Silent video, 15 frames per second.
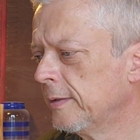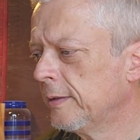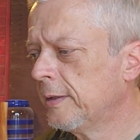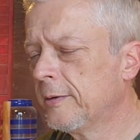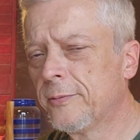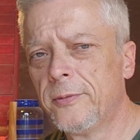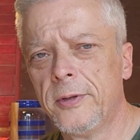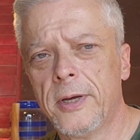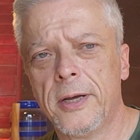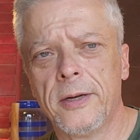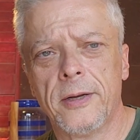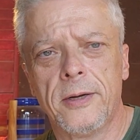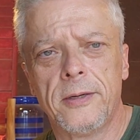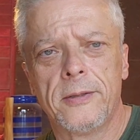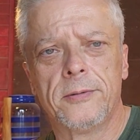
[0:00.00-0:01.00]
If not,
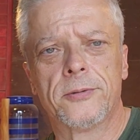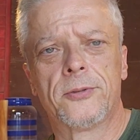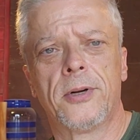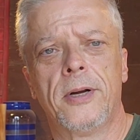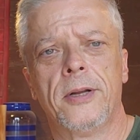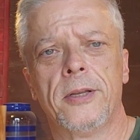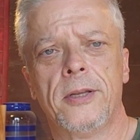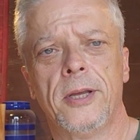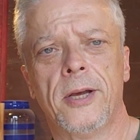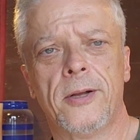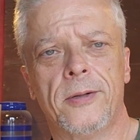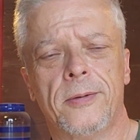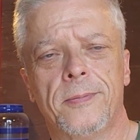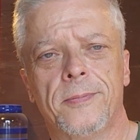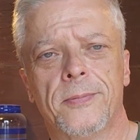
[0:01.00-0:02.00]
I'll try to
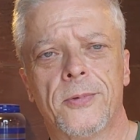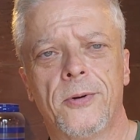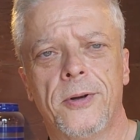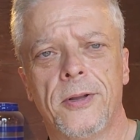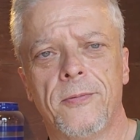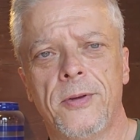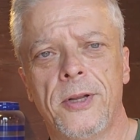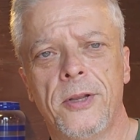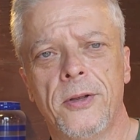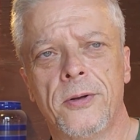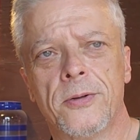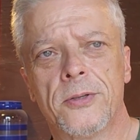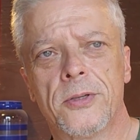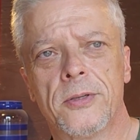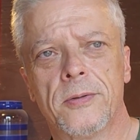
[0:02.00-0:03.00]
yell during the
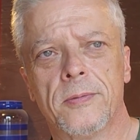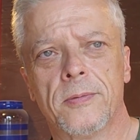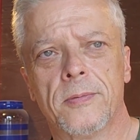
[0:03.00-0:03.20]
videos.